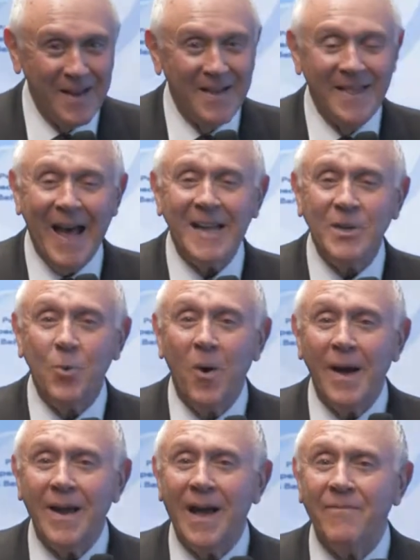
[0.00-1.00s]
That's
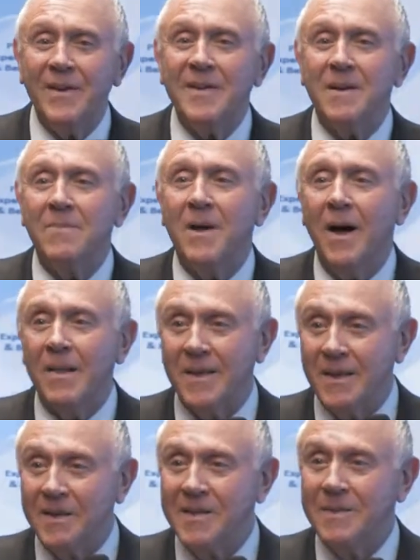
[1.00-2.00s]
why having some
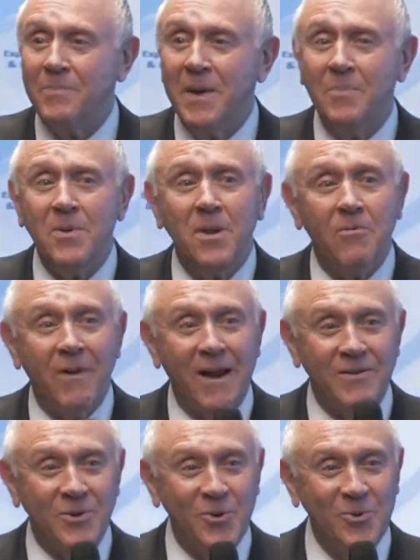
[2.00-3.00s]
colleagues, people
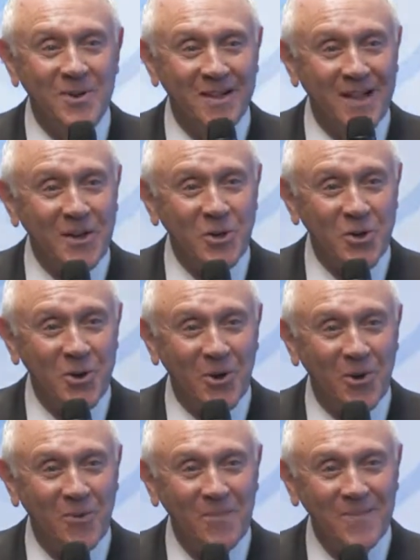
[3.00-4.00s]
around you to let you
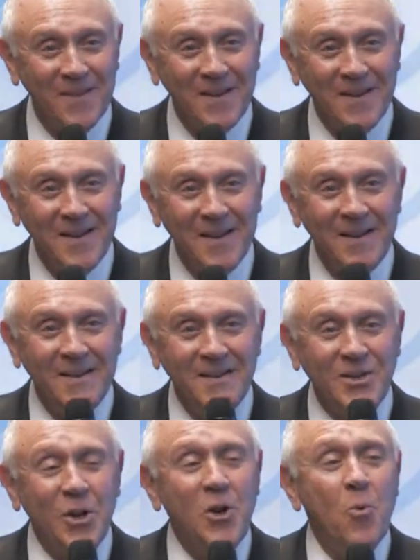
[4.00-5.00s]
know,
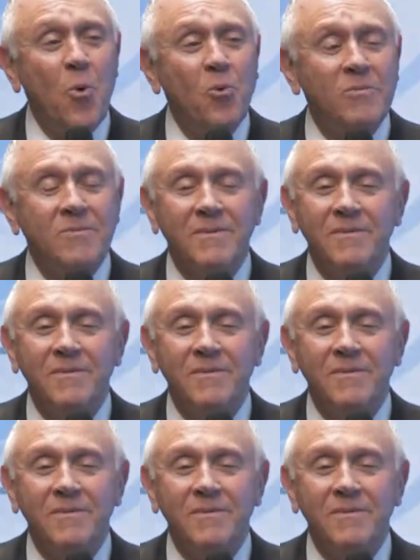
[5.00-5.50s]
so you won't